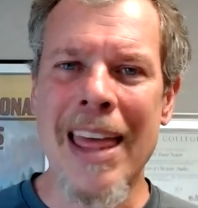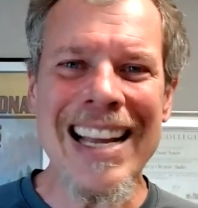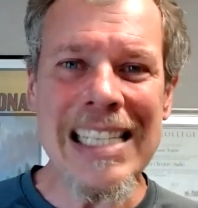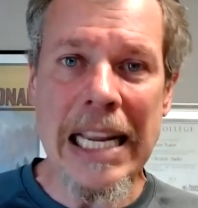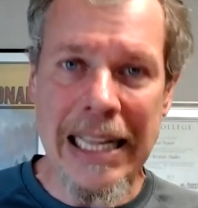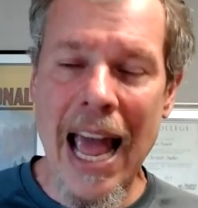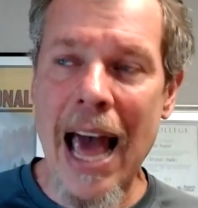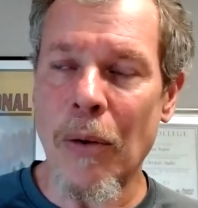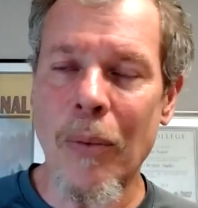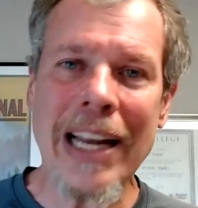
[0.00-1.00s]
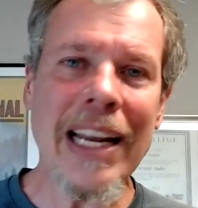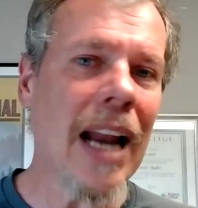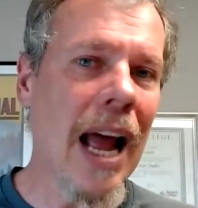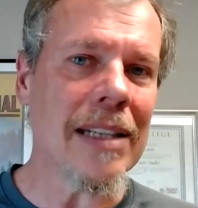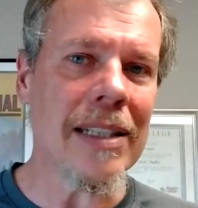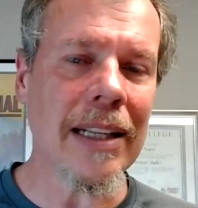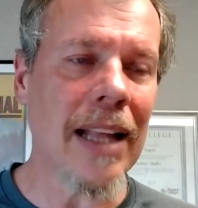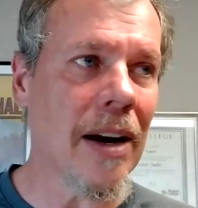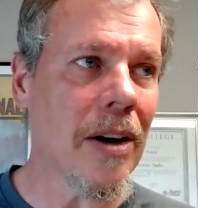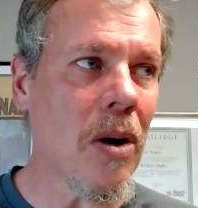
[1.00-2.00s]
things like that recognizing
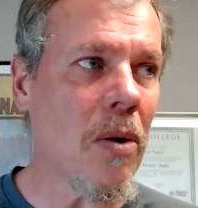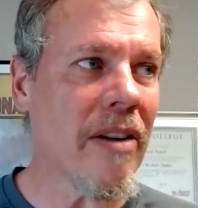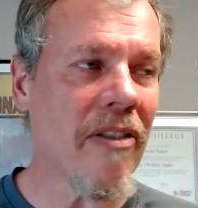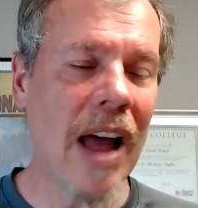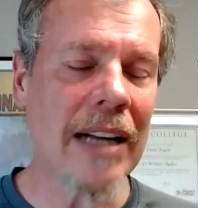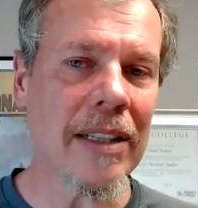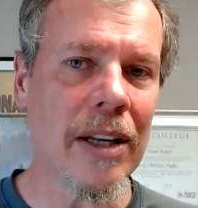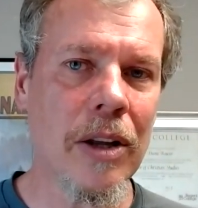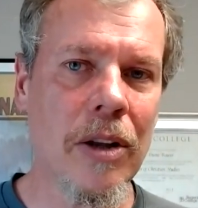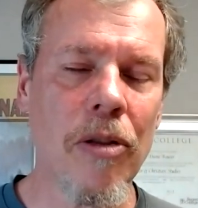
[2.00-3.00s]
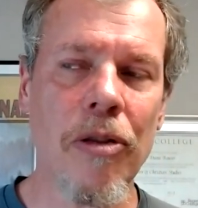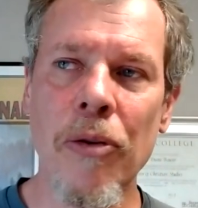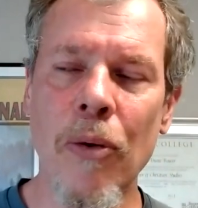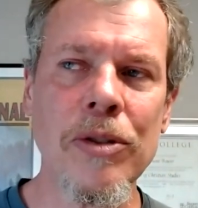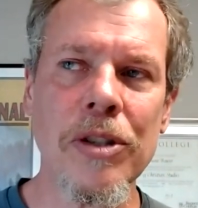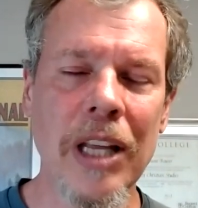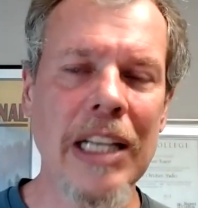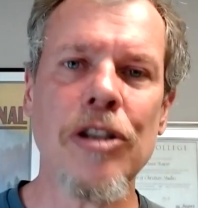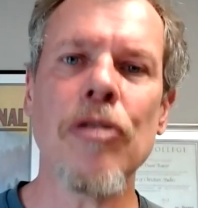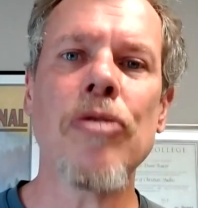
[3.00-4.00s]
that no in fact those
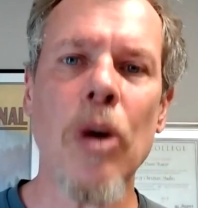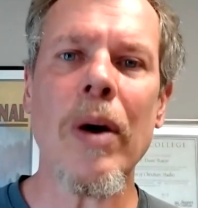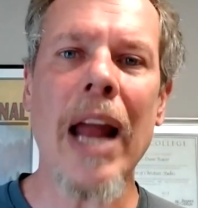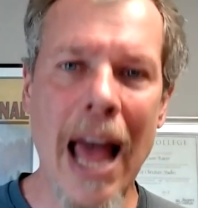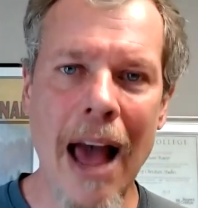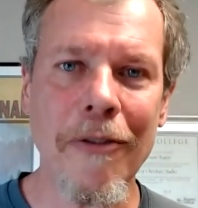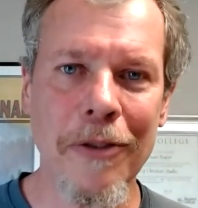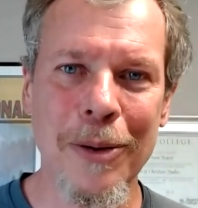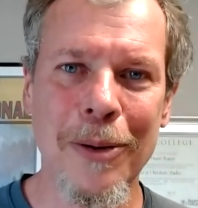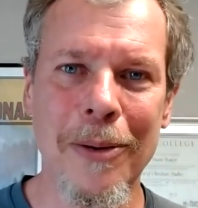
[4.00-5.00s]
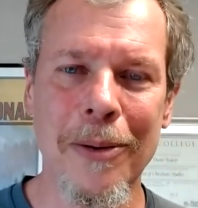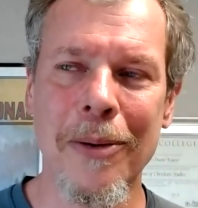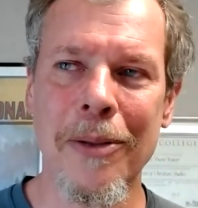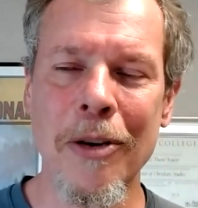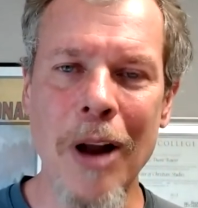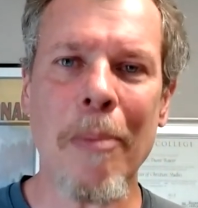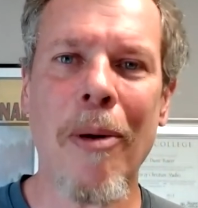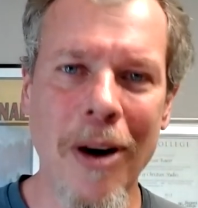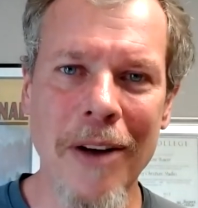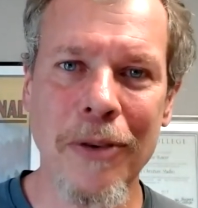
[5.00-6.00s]
things you don't have to they're not
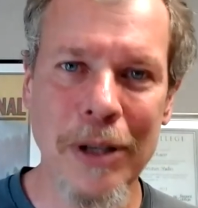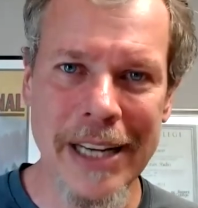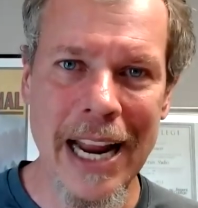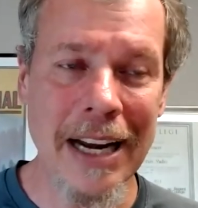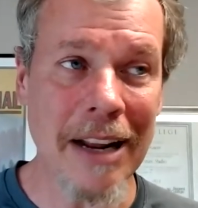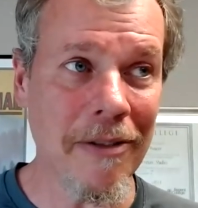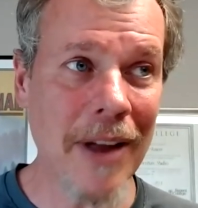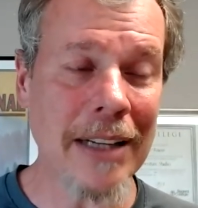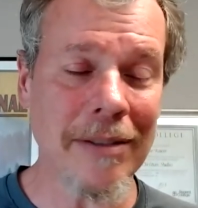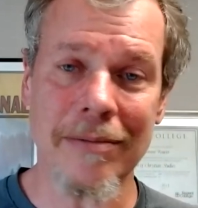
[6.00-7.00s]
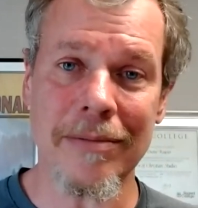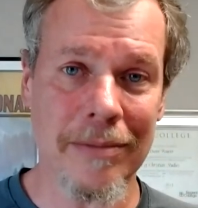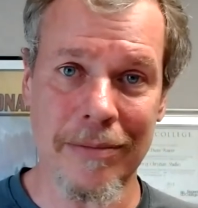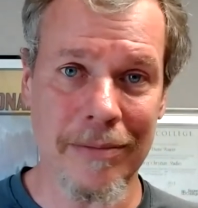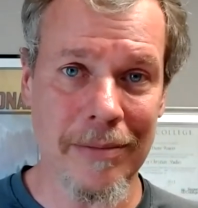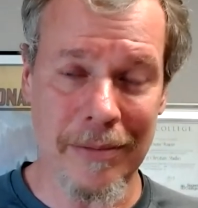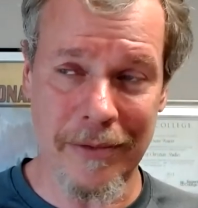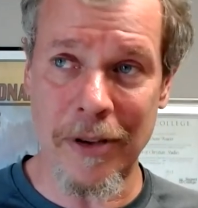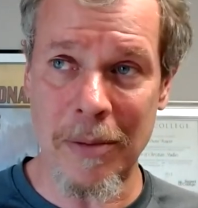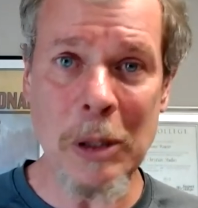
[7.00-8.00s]
part of christianity in fact
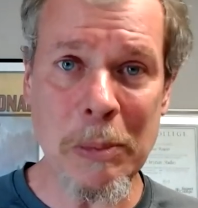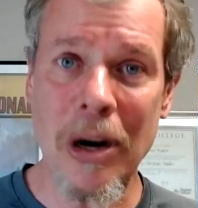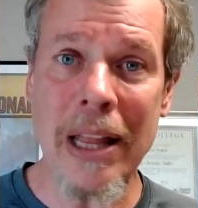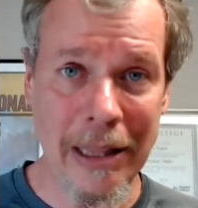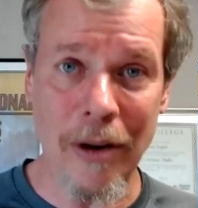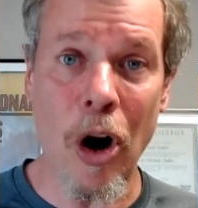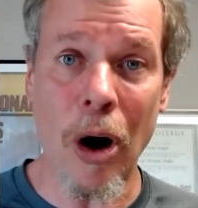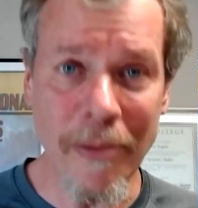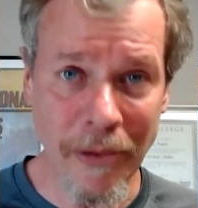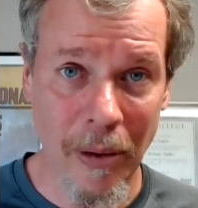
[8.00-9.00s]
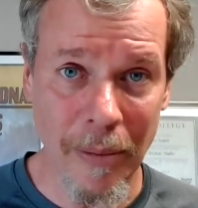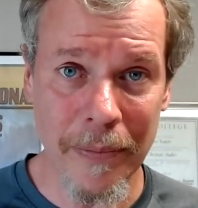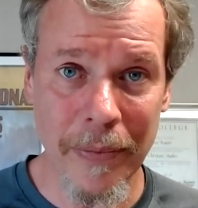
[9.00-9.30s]
for the most part i think they're harmful